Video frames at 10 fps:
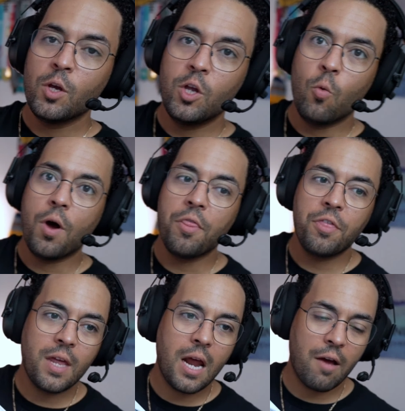One
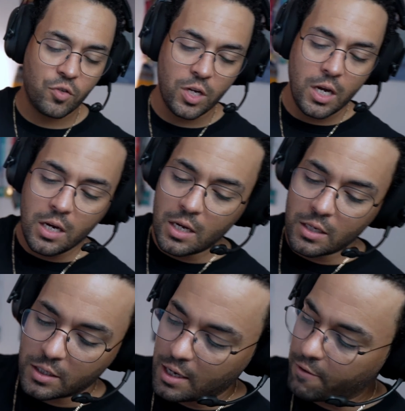thing that I've seen
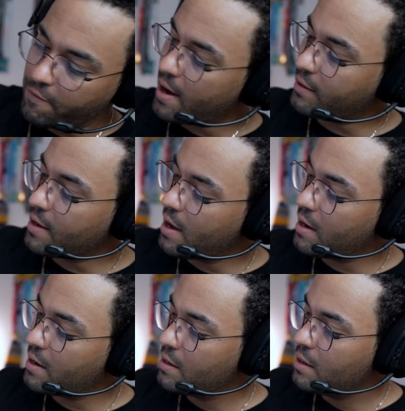is the fact
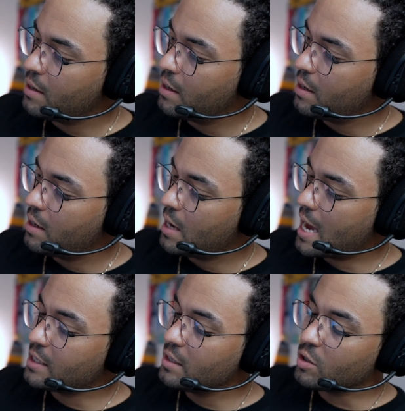that
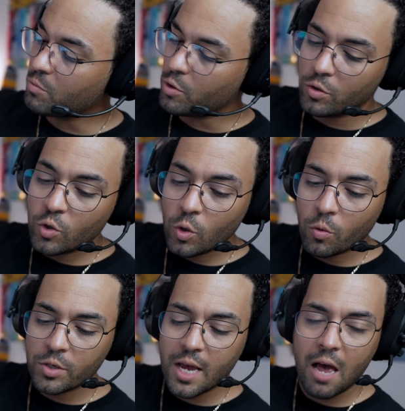I've seen some
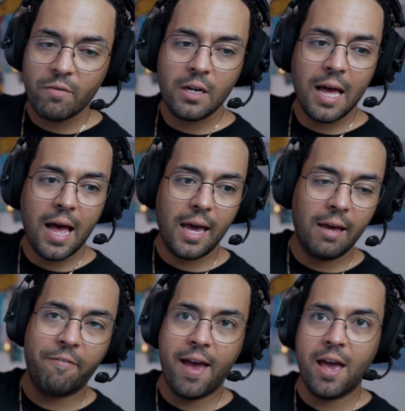YouTubers having a
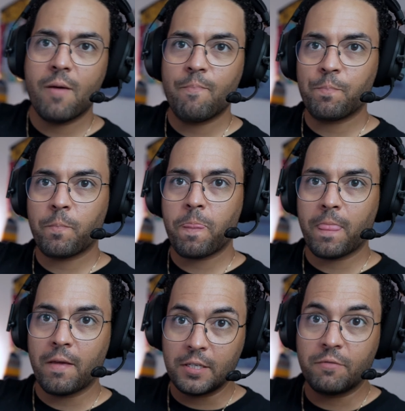fan.
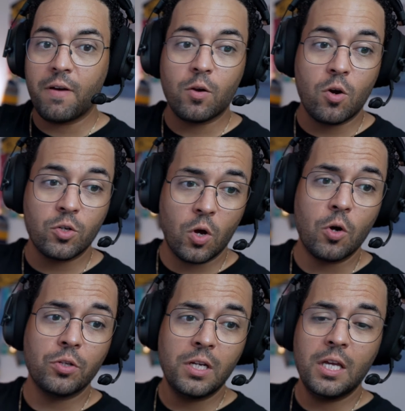This fan goes
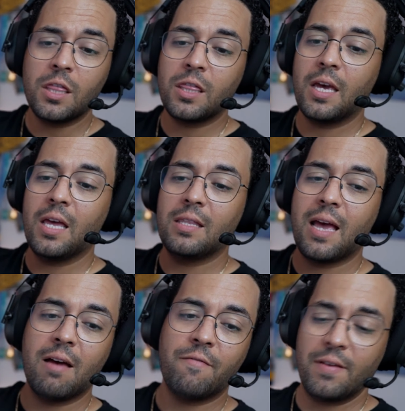underneath, and I
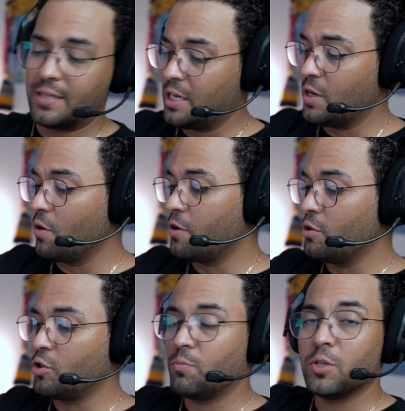have seen other
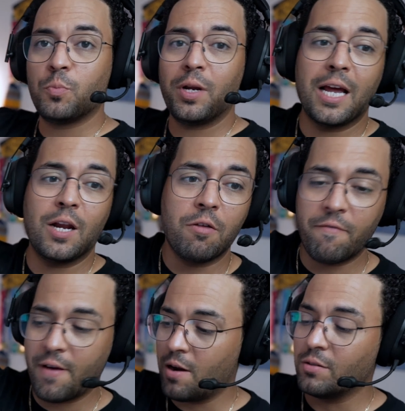YouTubers putting another
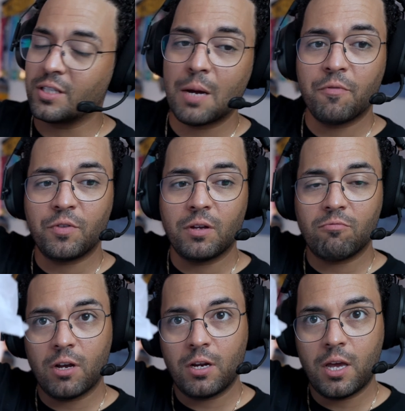fan on top of the
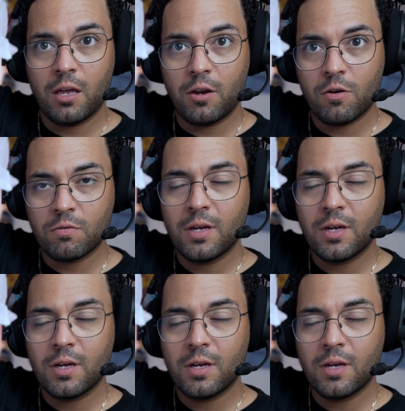radiator.